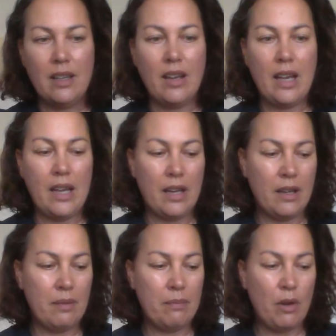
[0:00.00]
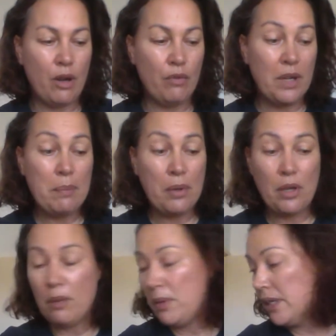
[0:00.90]
I
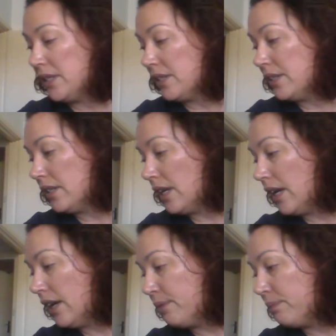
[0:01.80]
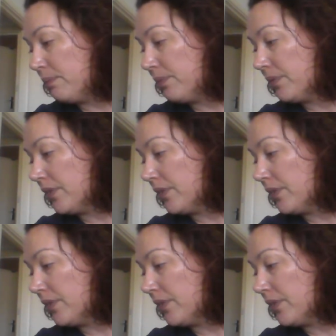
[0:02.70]
repurposed an